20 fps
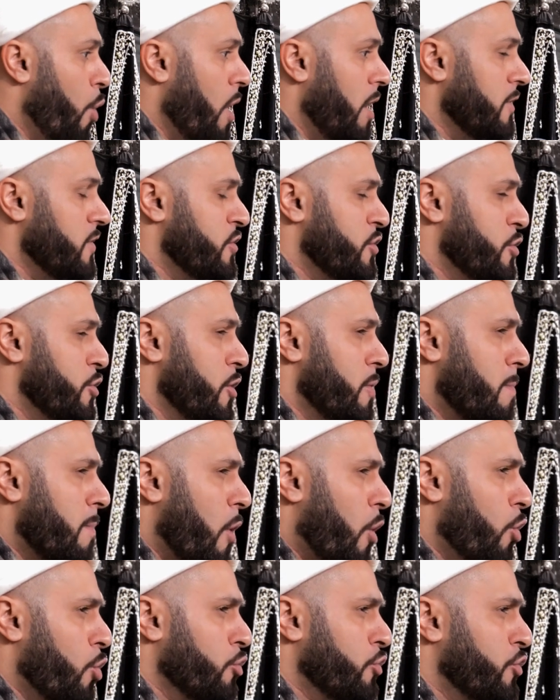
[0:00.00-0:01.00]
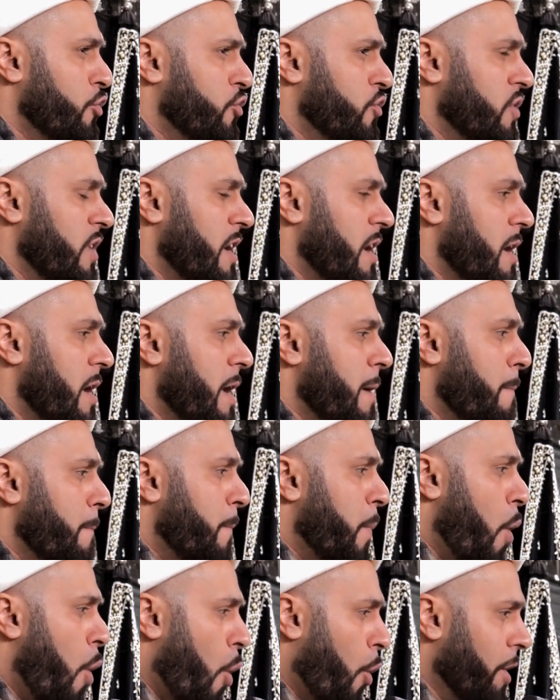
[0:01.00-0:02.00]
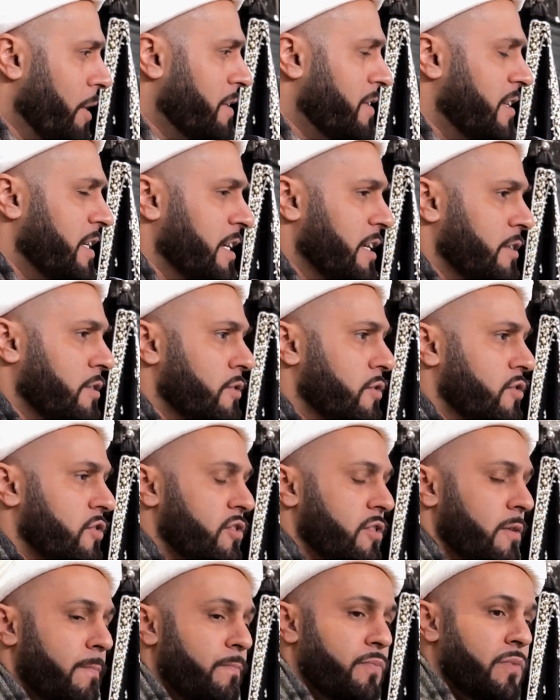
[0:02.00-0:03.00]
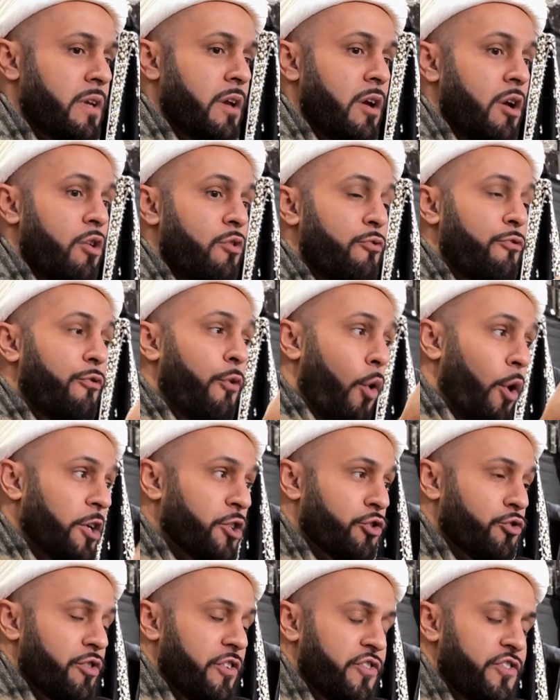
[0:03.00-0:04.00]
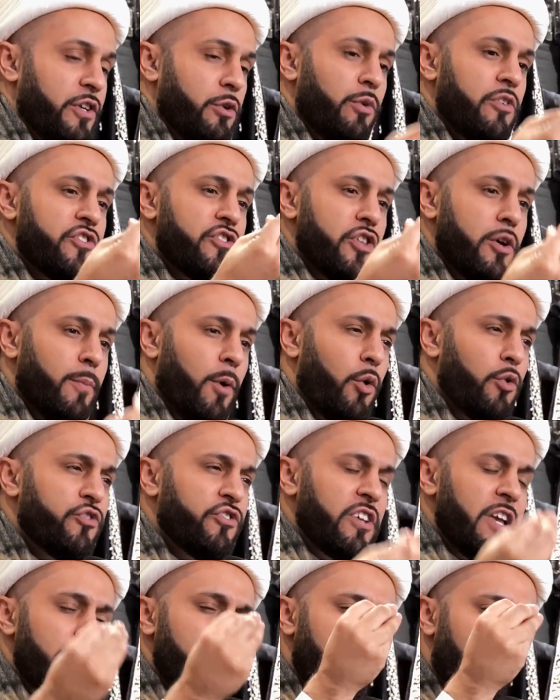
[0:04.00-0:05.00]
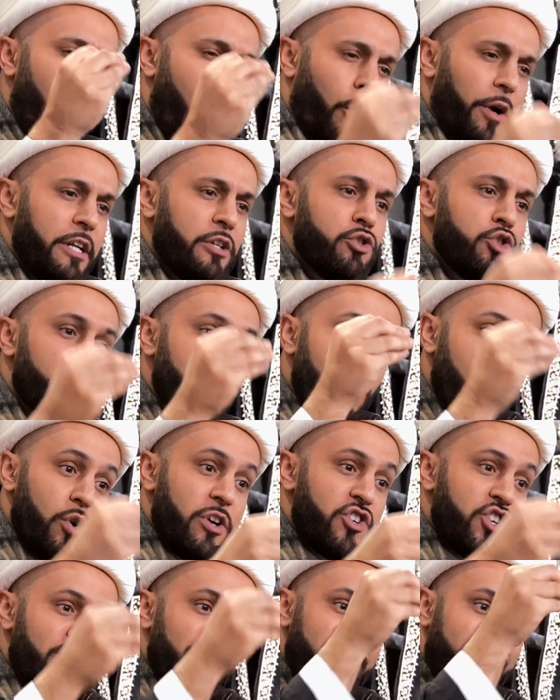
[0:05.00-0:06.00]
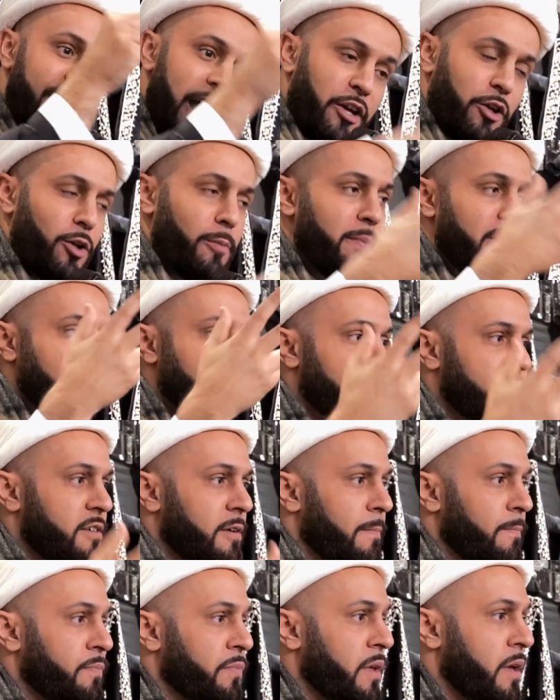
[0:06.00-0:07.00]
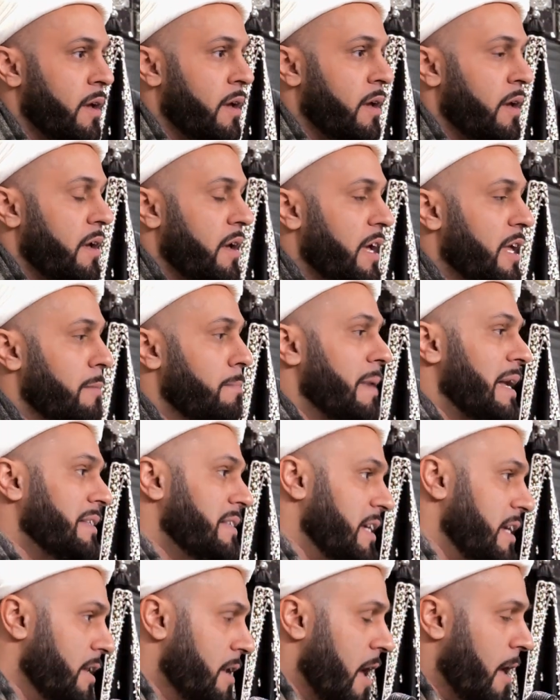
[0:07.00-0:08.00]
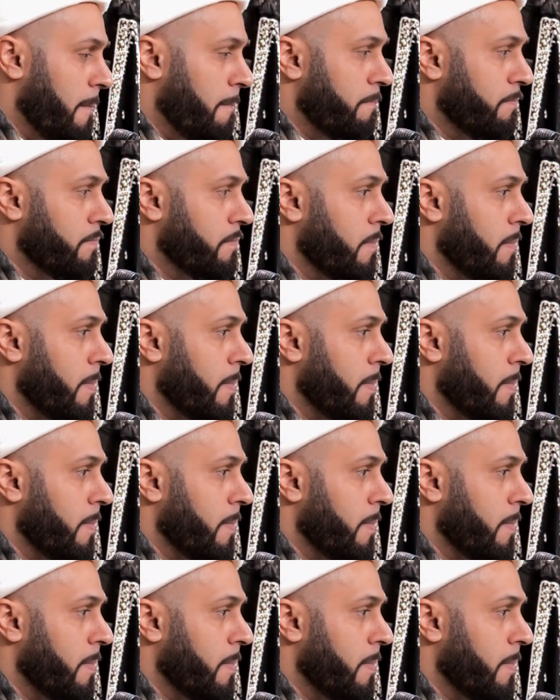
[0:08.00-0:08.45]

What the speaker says: was the most important fortress. It was the most important Jewish settlement in Medina.